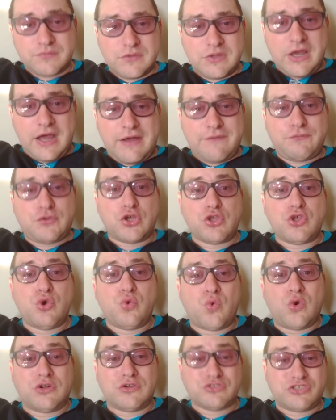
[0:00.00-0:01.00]
after you
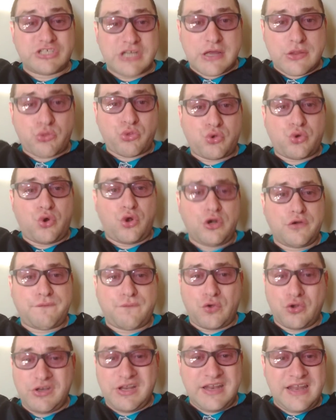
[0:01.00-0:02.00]
were just called
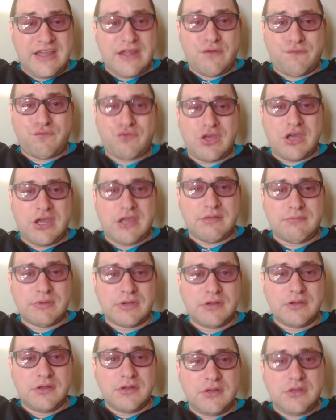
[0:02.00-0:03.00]
for a delay of game.
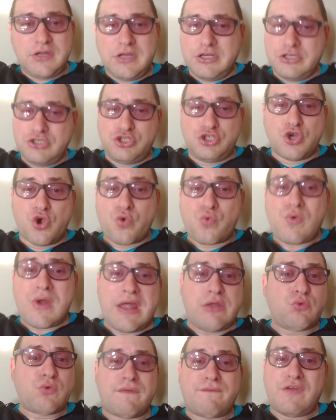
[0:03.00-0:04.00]
And sure,
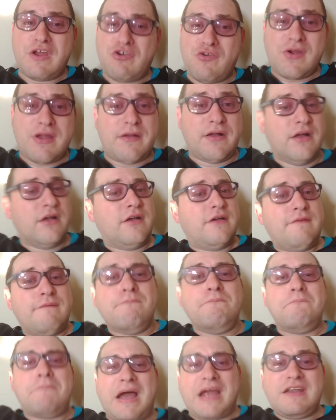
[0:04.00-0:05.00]
Ron Rivera
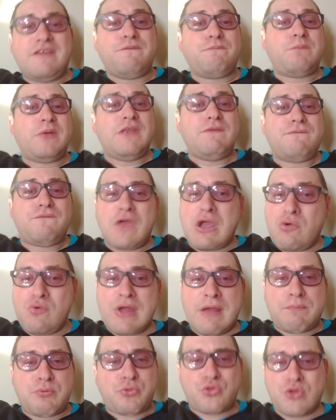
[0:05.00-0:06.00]
might have been very
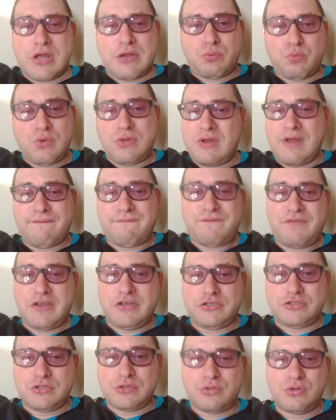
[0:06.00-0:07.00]
upset with the
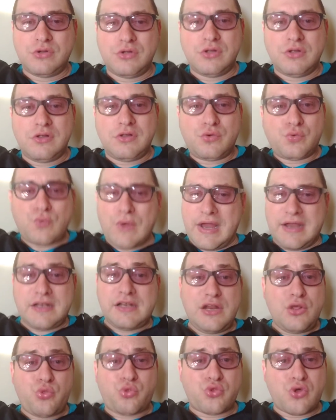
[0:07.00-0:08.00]
official.
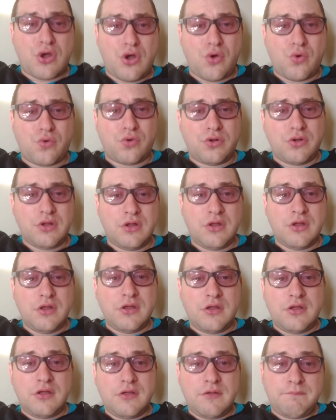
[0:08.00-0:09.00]
Rightly so.
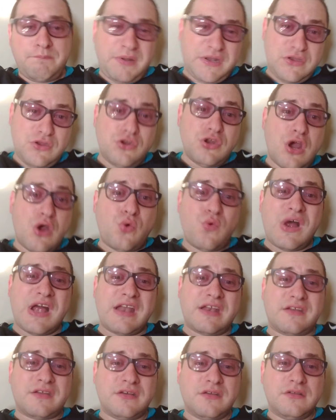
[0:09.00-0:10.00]
But you know
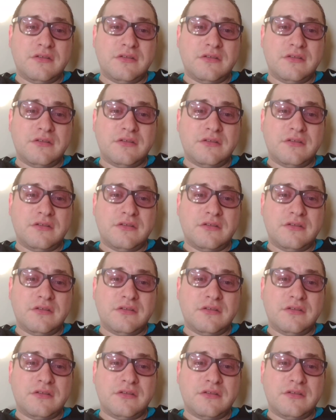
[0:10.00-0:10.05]
what?